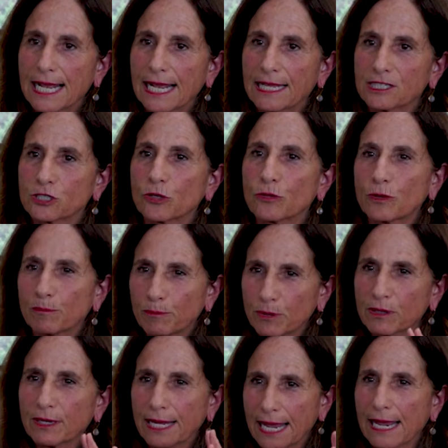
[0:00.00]
And so the
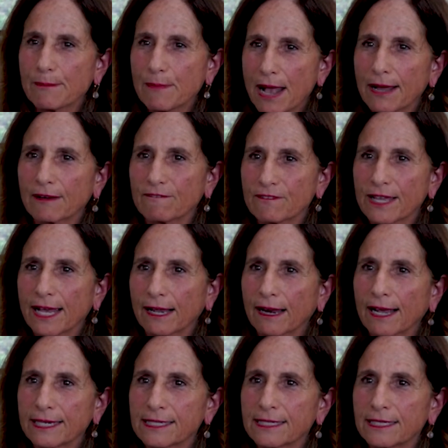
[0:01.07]
book came out of that
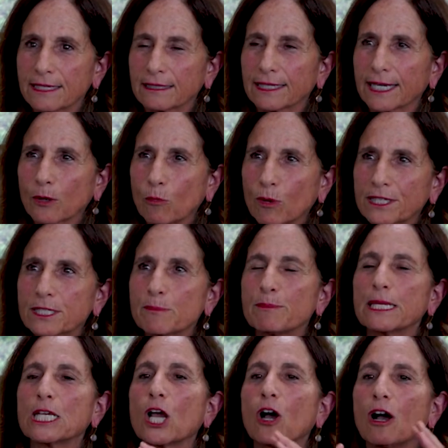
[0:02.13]
idea, like what's
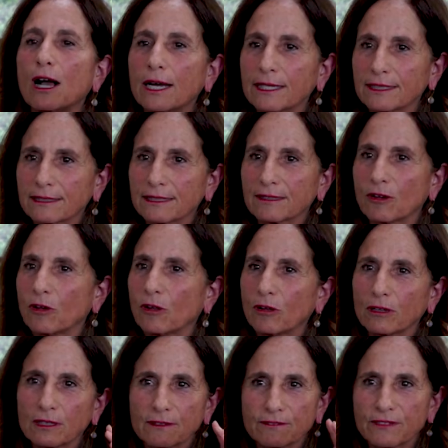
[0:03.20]
beyond
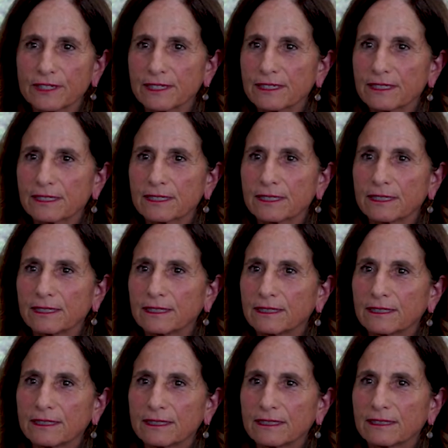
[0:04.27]
all of this
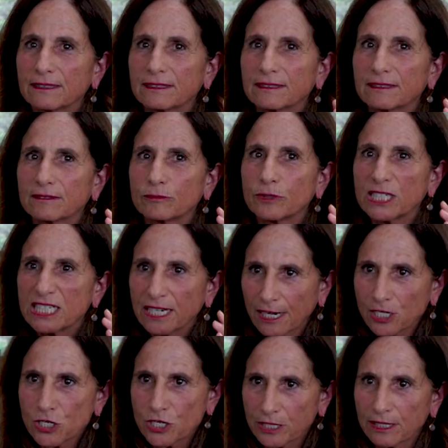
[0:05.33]

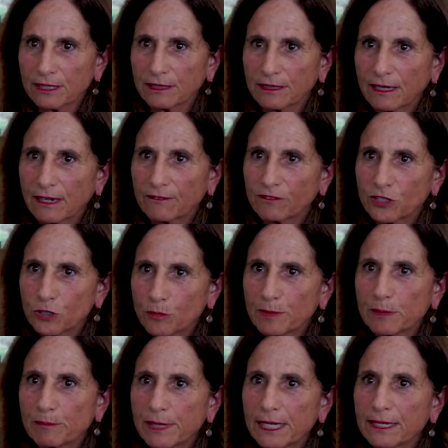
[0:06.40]
reduction of
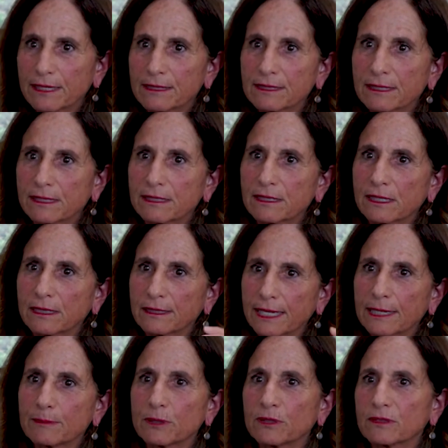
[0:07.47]
human beings into
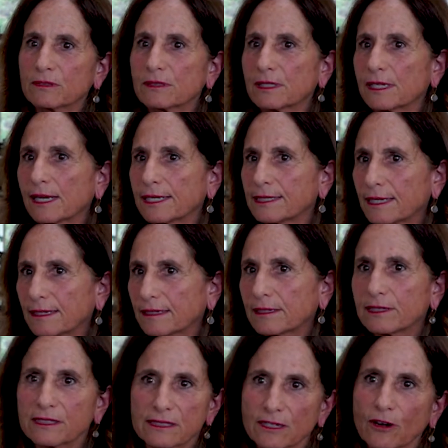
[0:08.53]
labels and
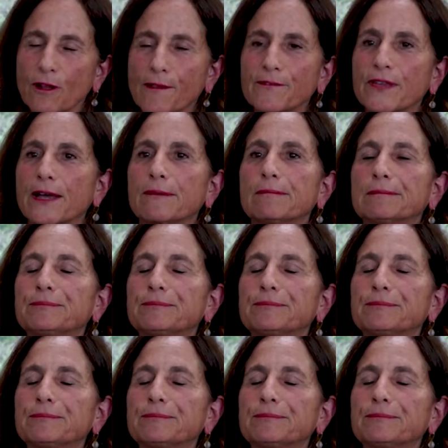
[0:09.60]
identities and all of that.